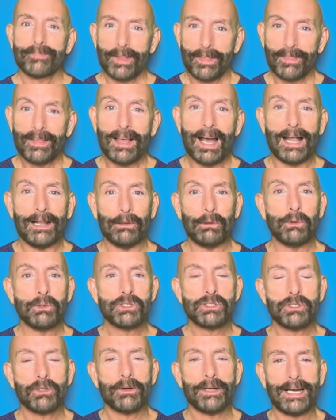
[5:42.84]
got
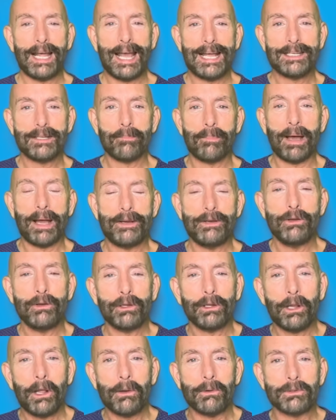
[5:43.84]
looser and I had to buy new
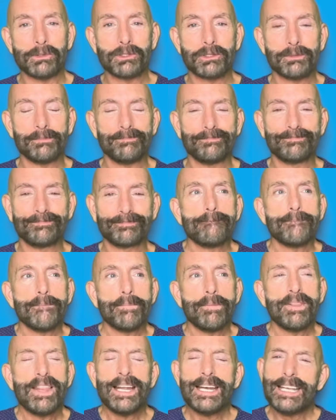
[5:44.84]
clothes.
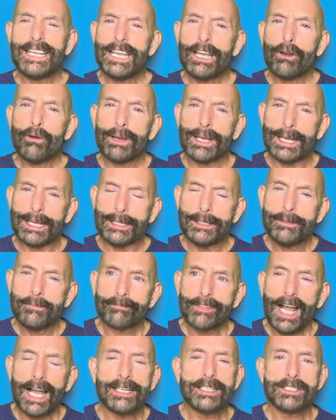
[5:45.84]
Then a year in,
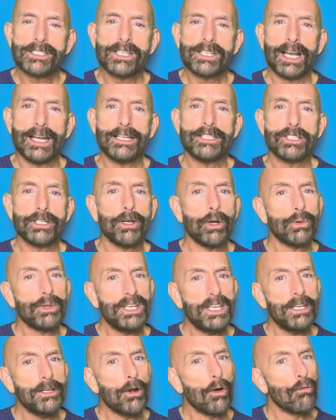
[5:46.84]
I decided to go
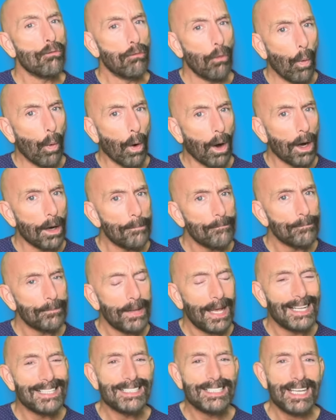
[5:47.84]
ketovore
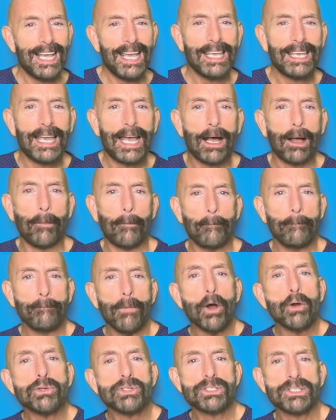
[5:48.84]
and take out
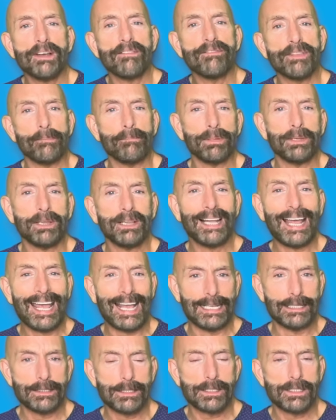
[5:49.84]
most of the
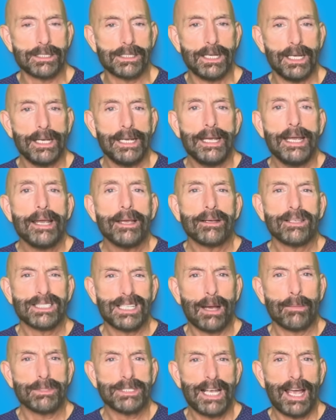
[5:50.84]
plants because
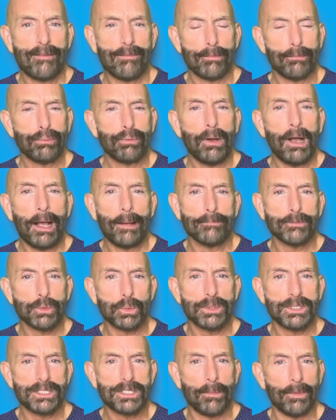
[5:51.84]
I was having problems
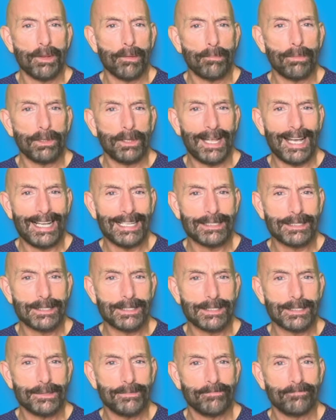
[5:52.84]
with some of the
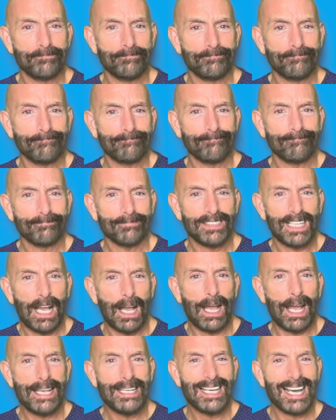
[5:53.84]
plants.
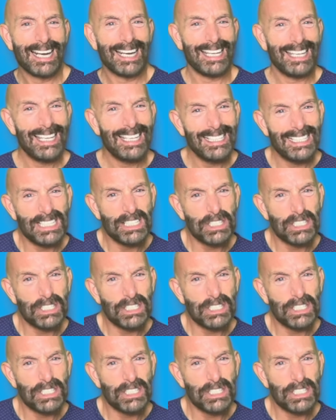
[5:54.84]
I got a kidney